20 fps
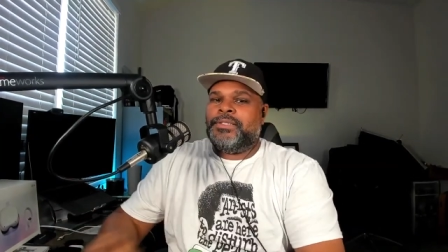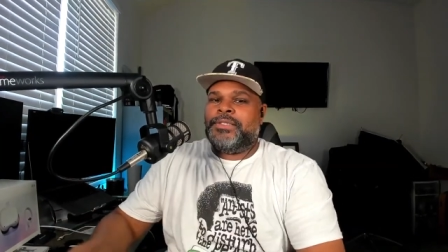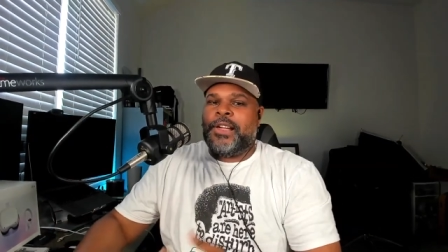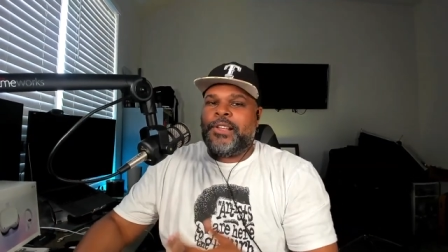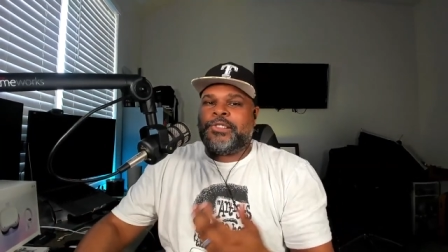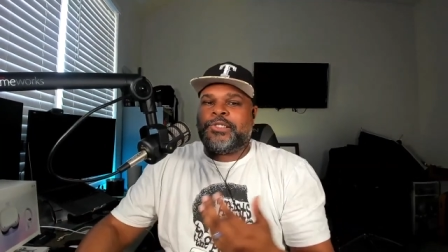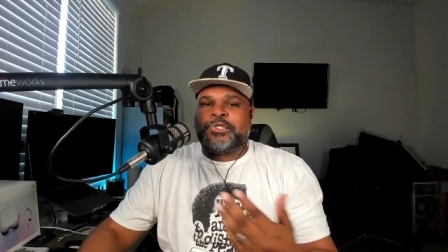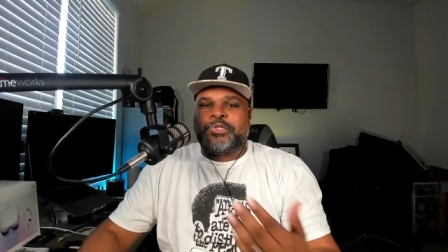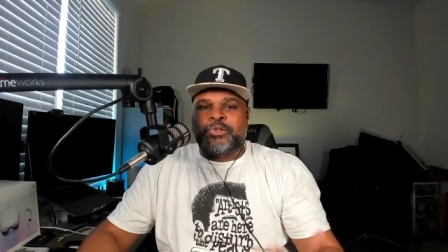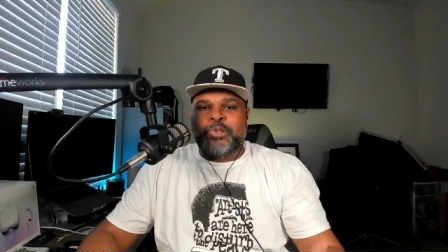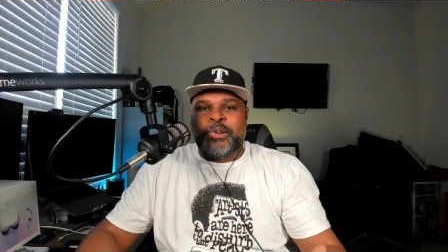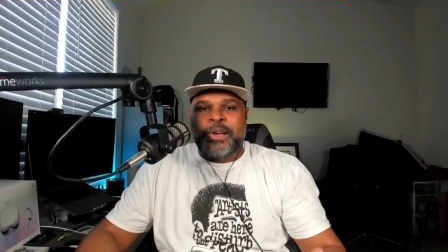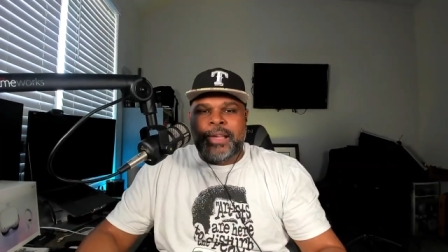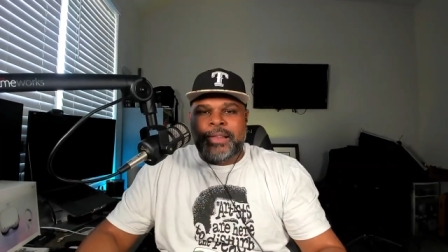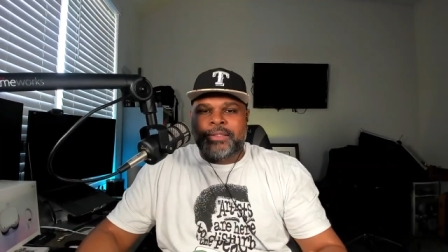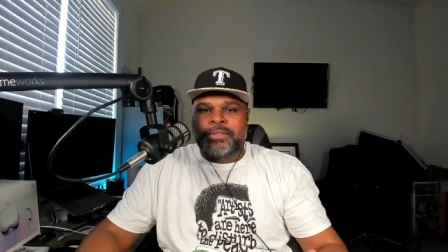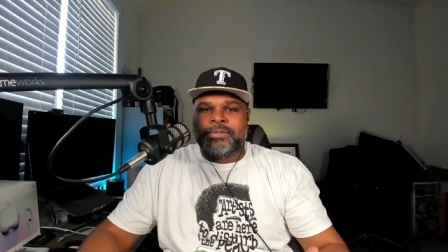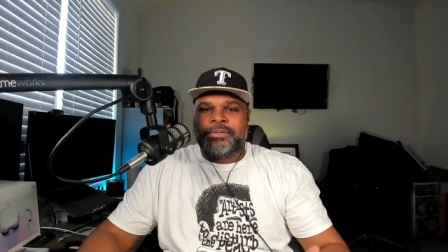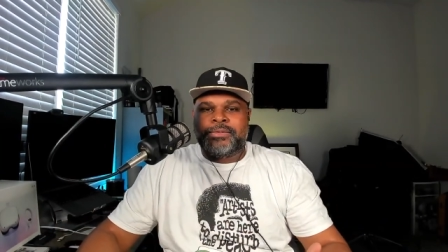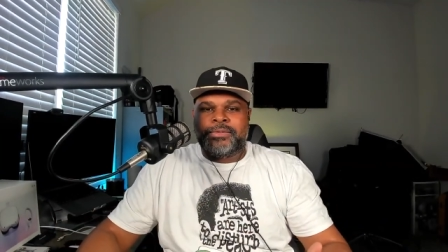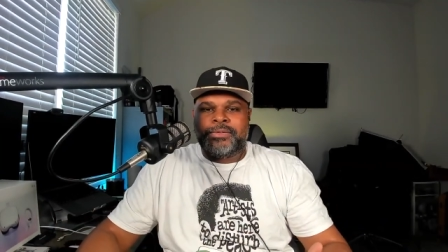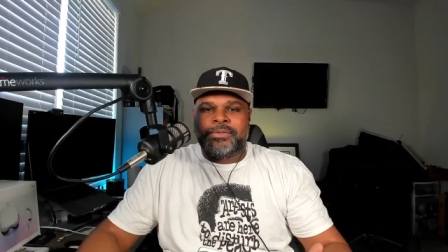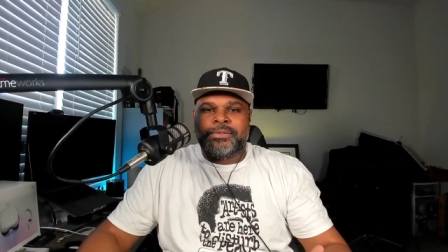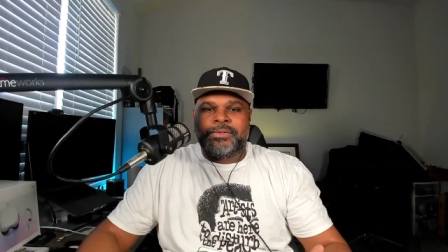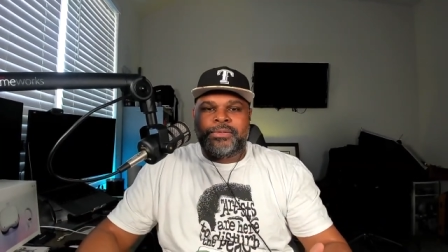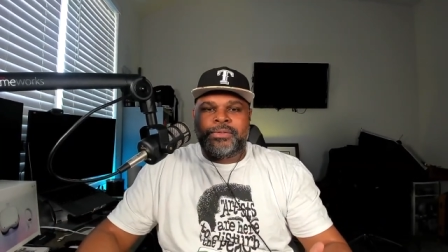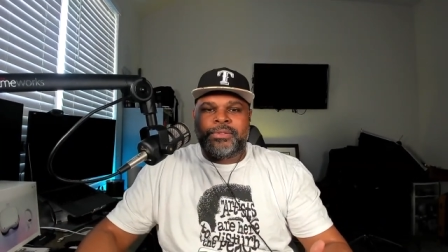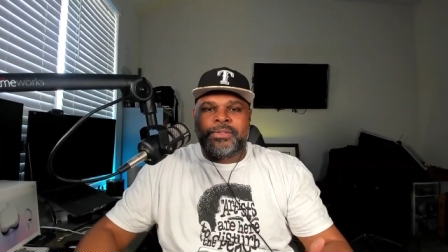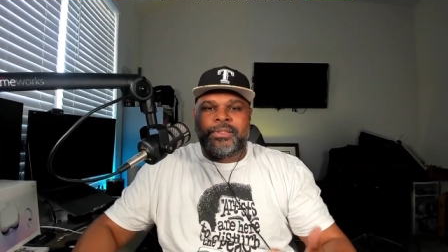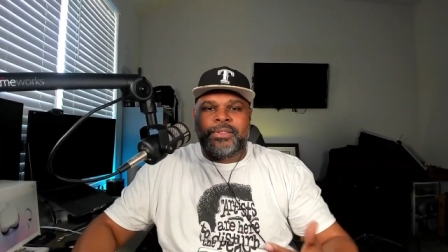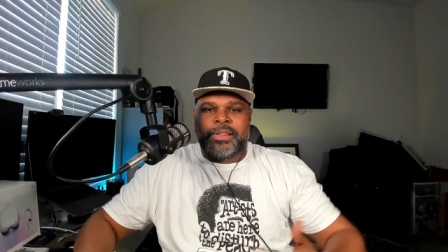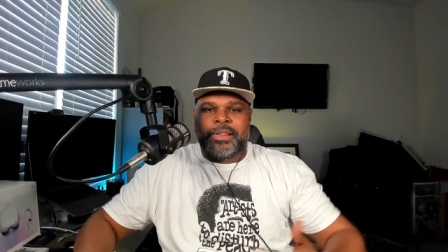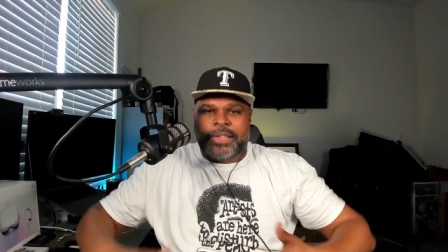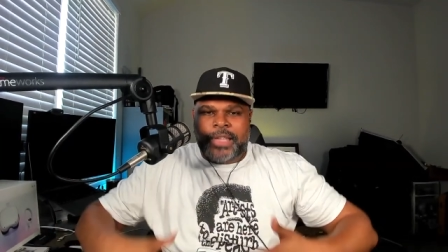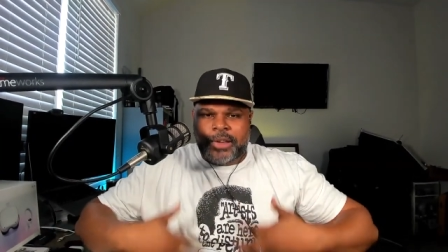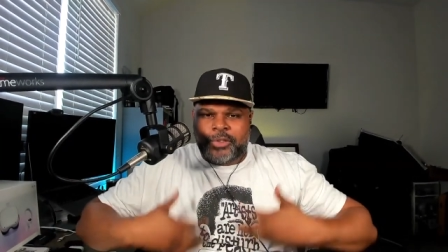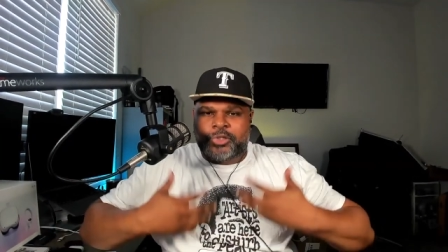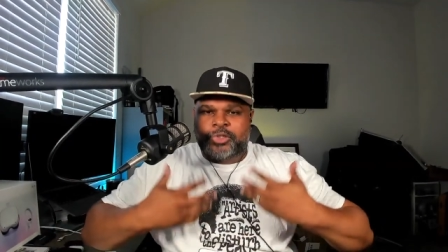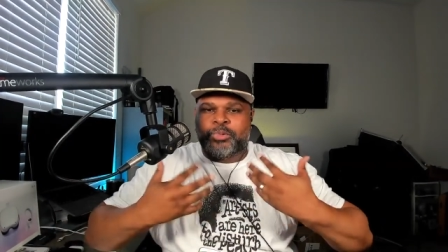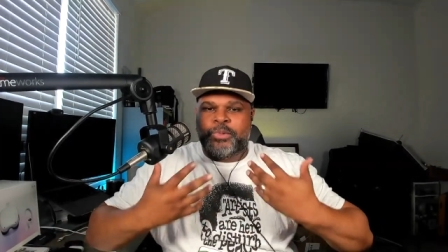Their strength
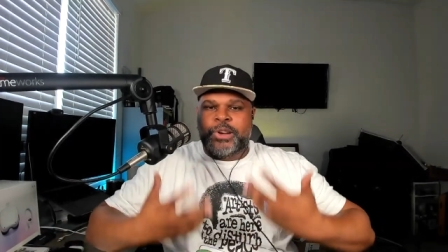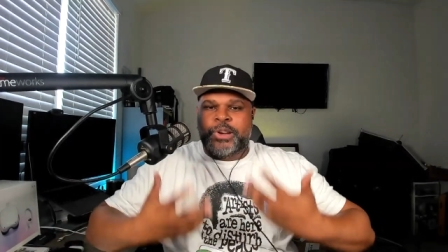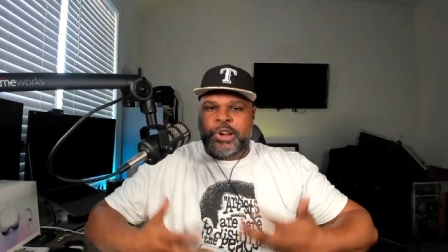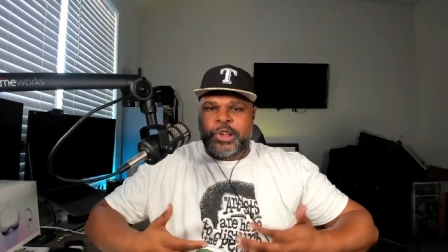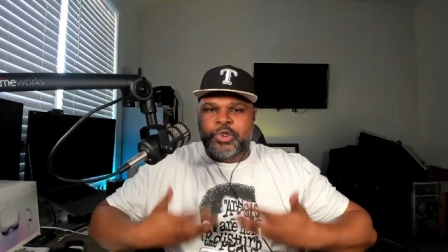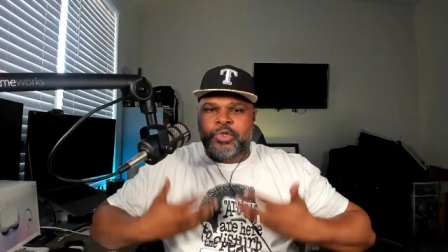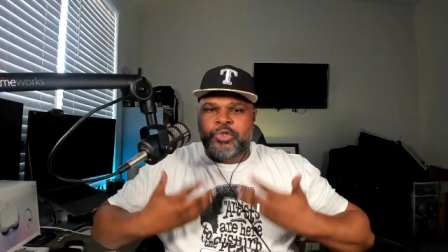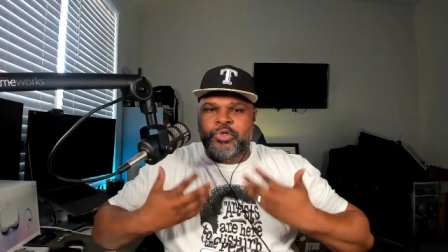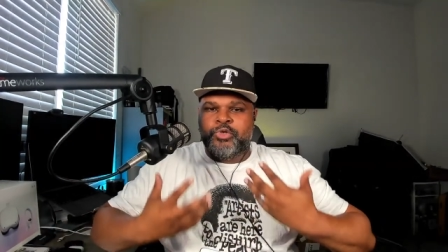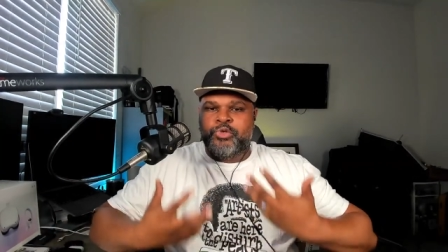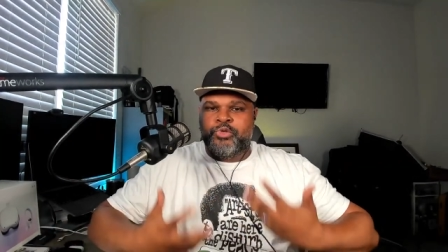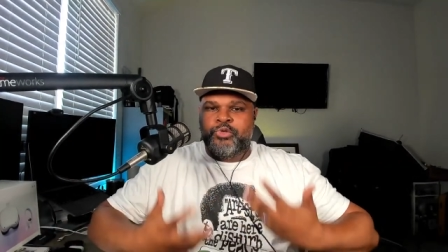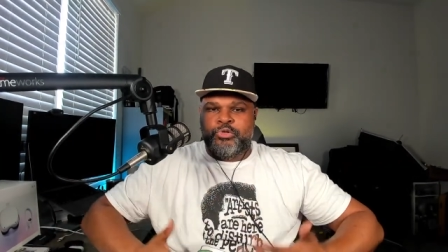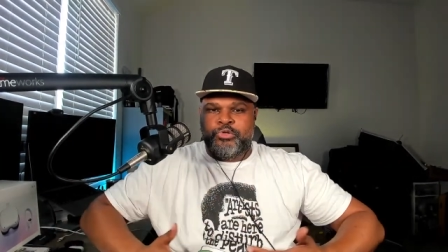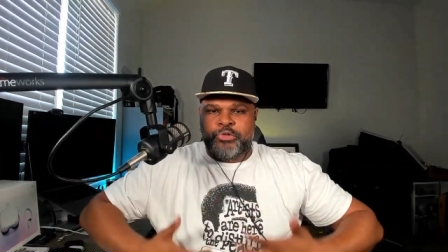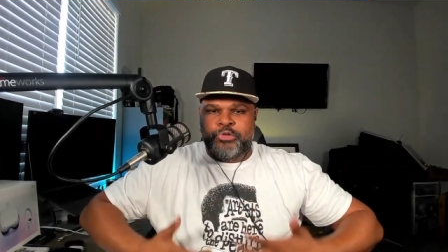gets renewed.